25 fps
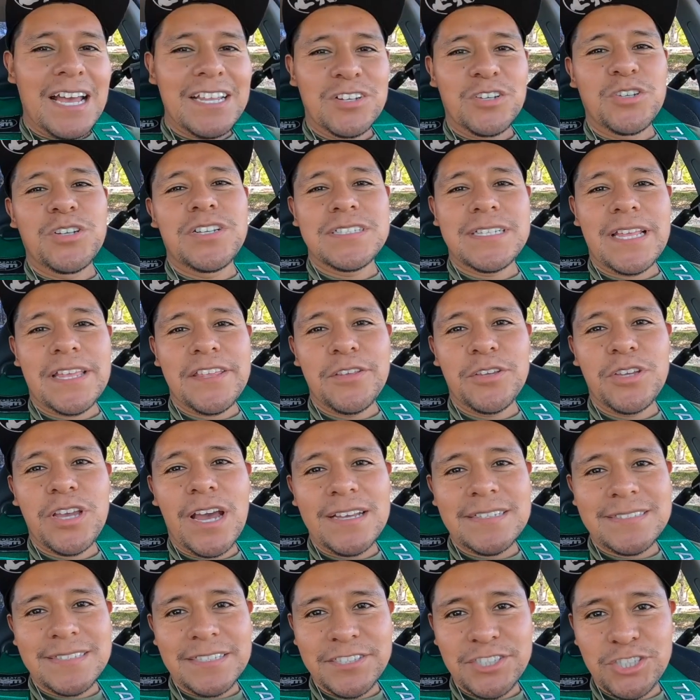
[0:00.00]
I noticed that you
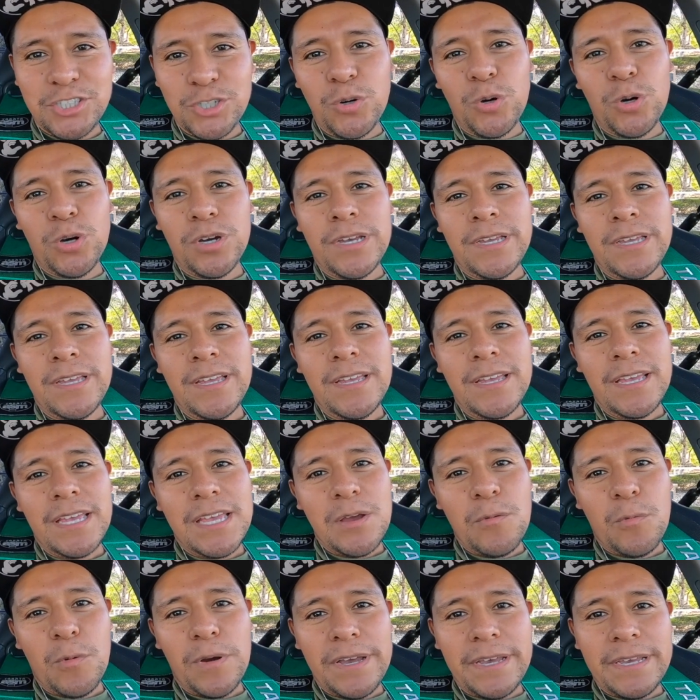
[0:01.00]
guys enjoy
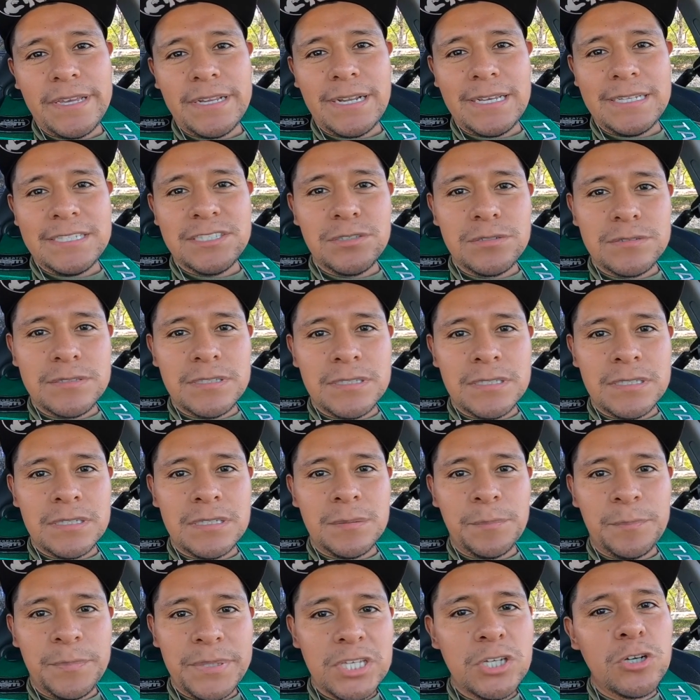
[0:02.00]
when I do
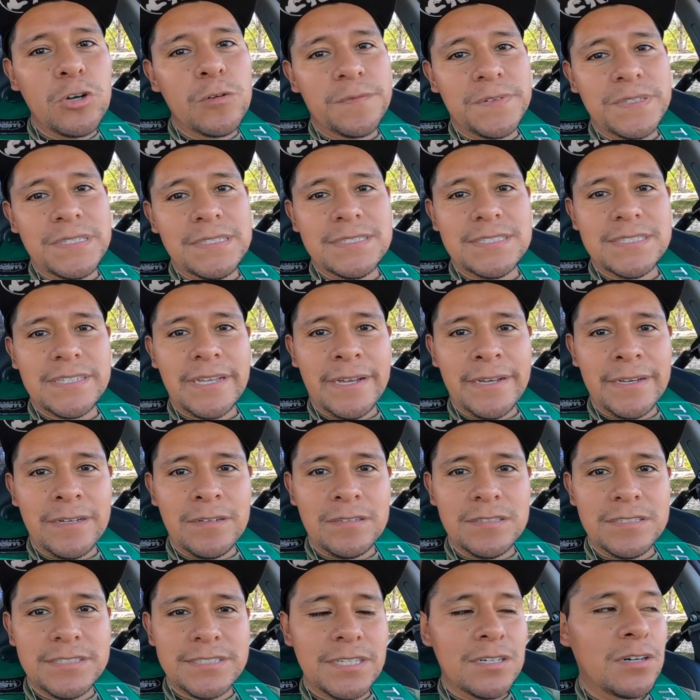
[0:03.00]
the POV
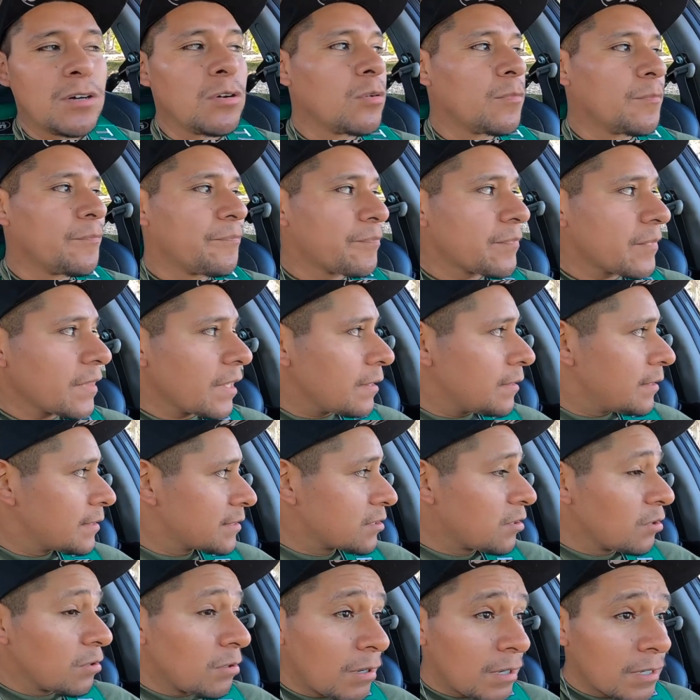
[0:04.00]
style. So
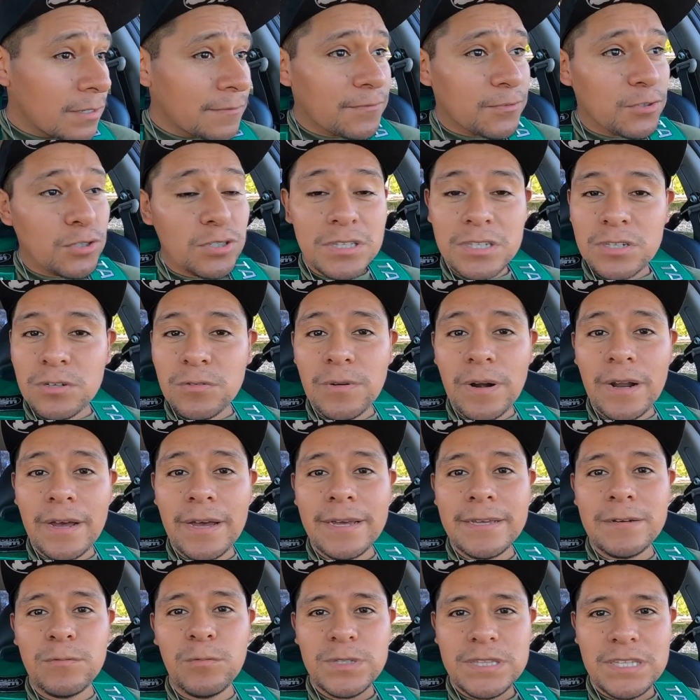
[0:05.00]
let's go on for a little
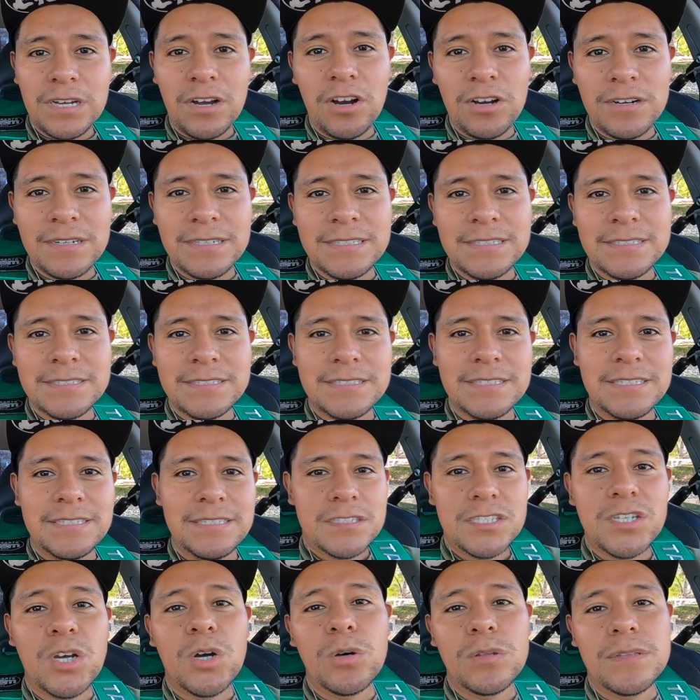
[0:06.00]
ride with the harness.
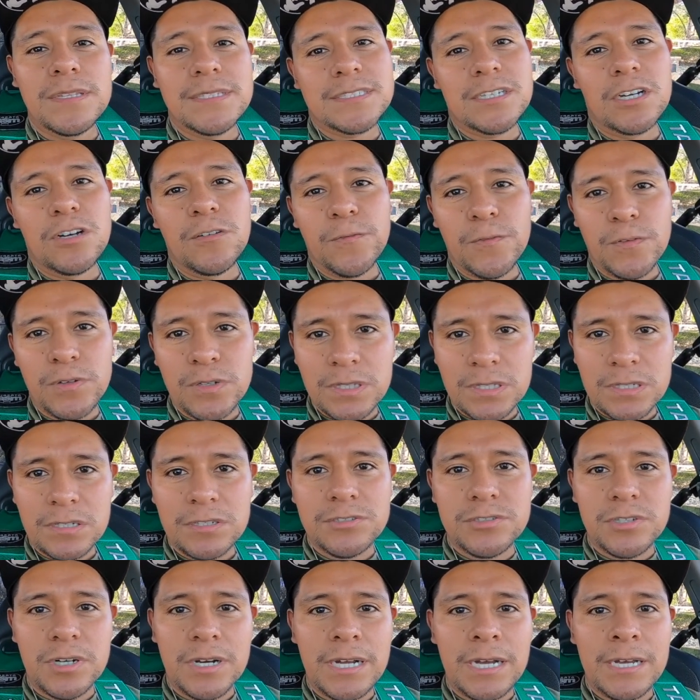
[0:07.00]
So let's go for a
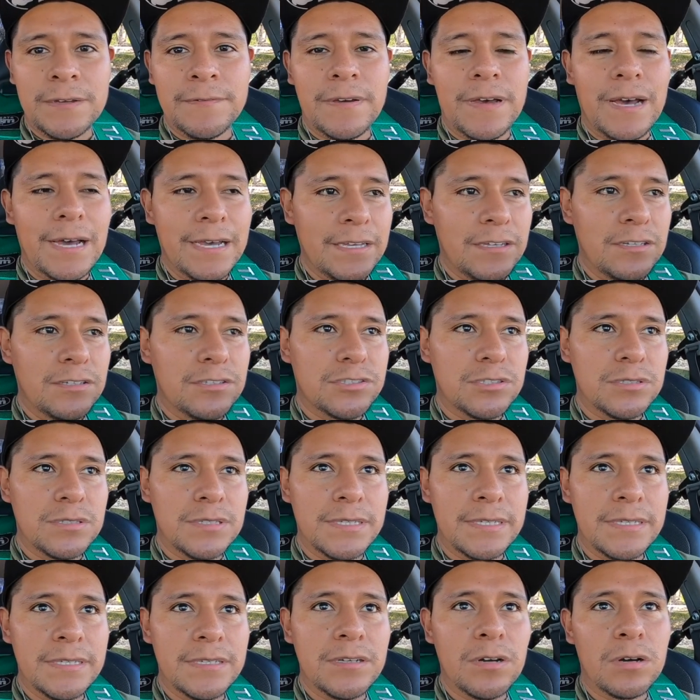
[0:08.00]
little drive. I
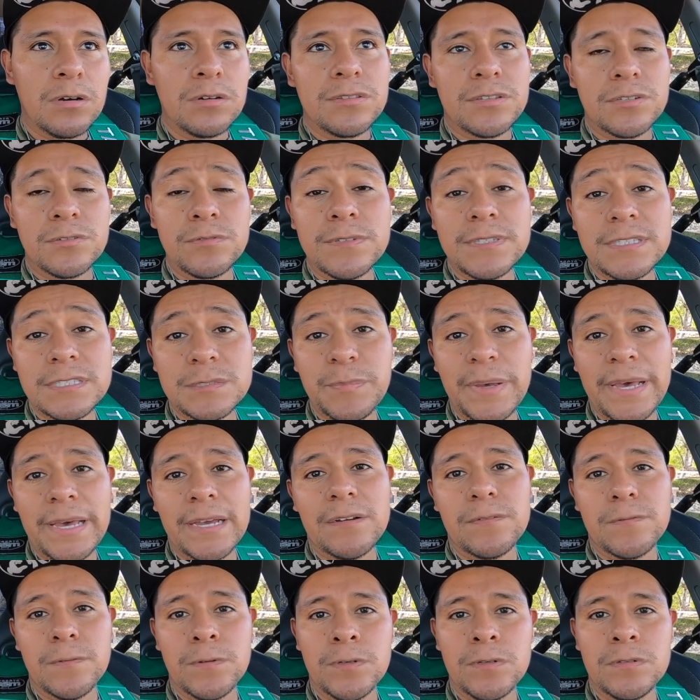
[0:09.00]
usually go through these
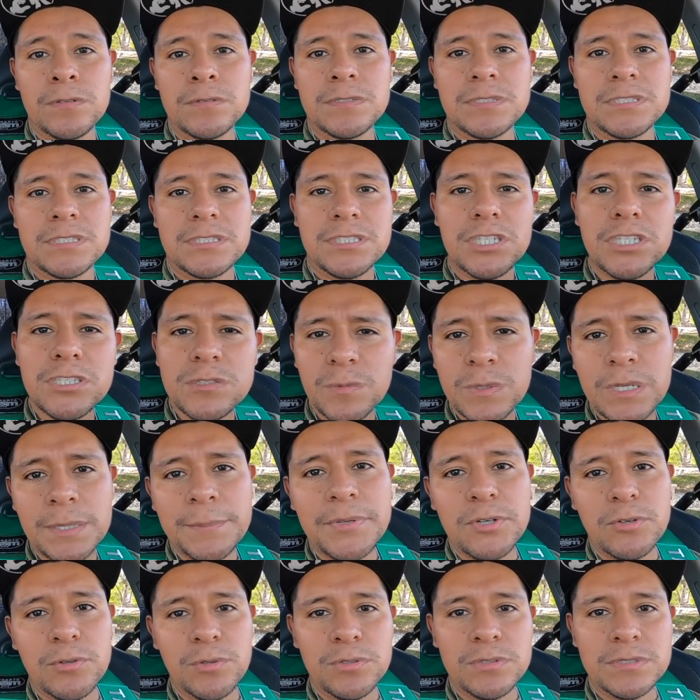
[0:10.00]
back roads just when
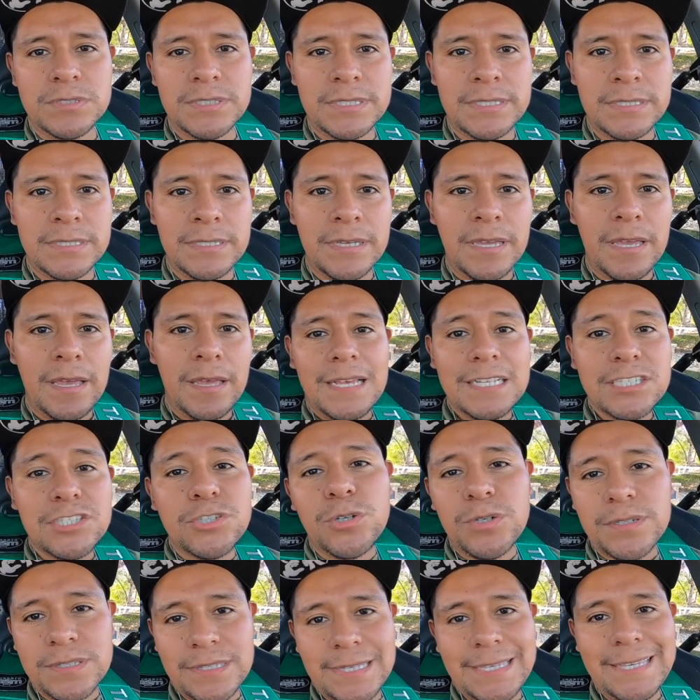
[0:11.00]
I'm cruising,
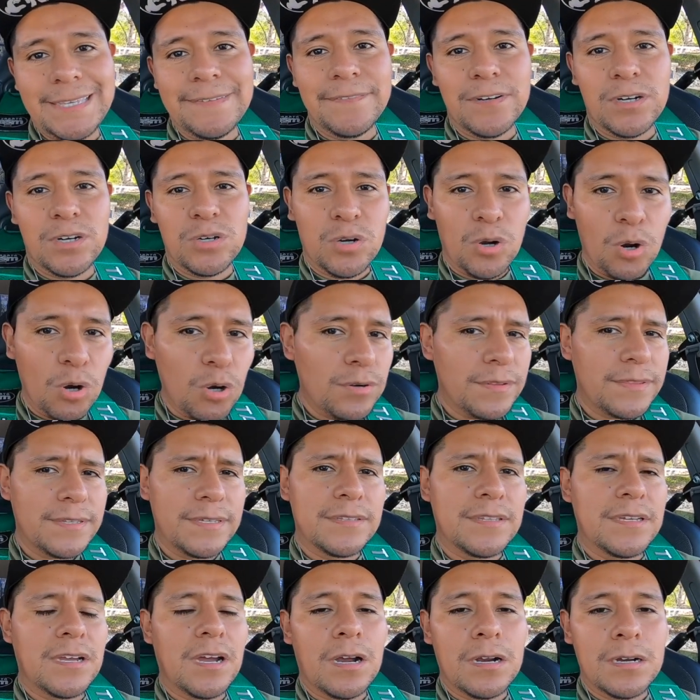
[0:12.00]
enjoying the Evo or
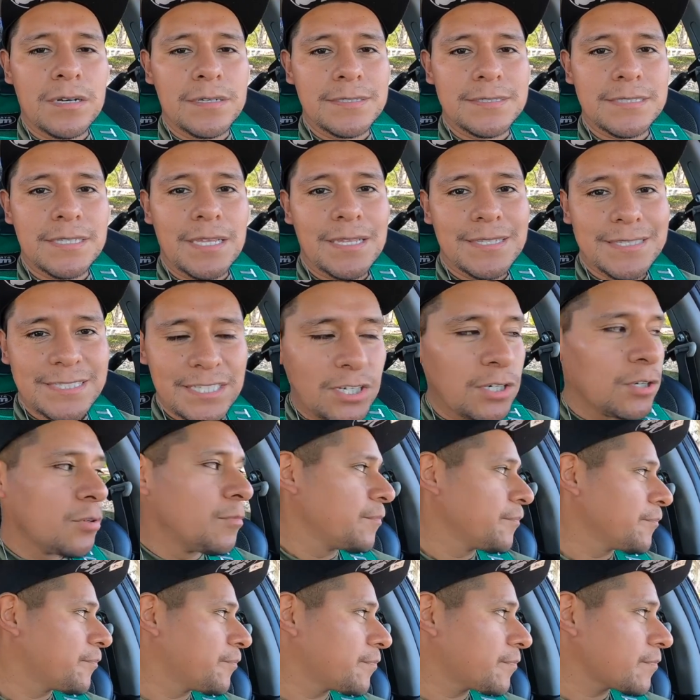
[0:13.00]
the other cars.
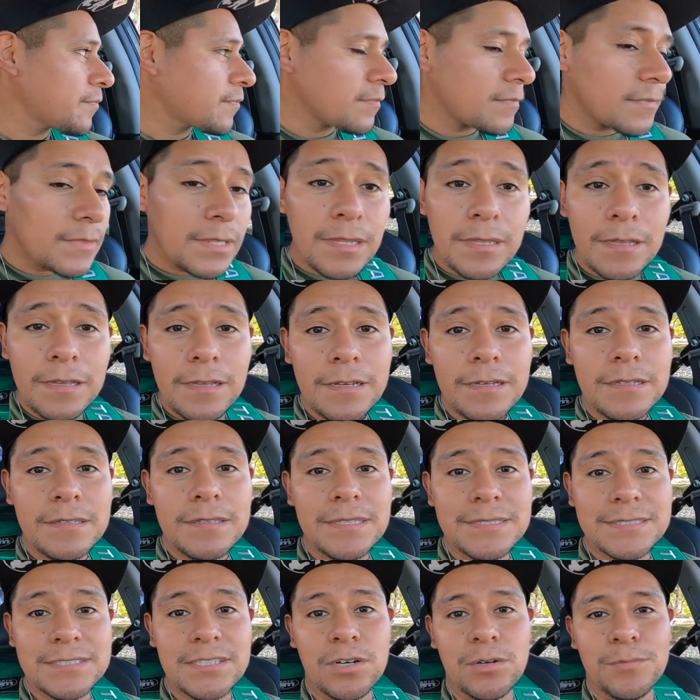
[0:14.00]
So
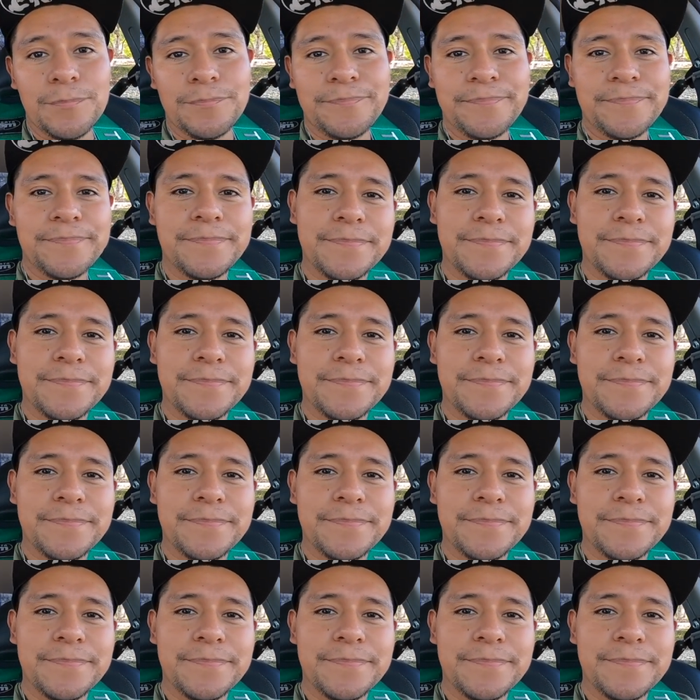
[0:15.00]
let's go.